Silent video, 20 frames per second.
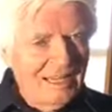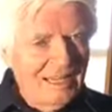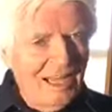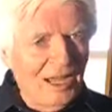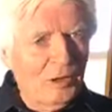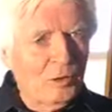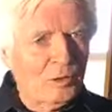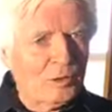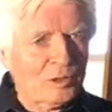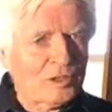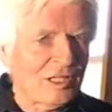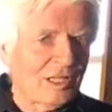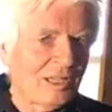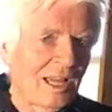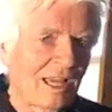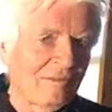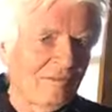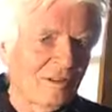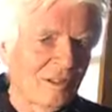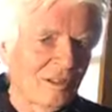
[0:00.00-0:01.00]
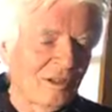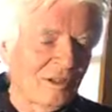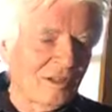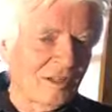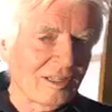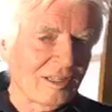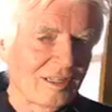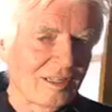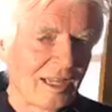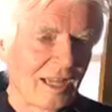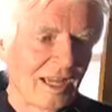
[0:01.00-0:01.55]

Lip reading: I ought to have a look.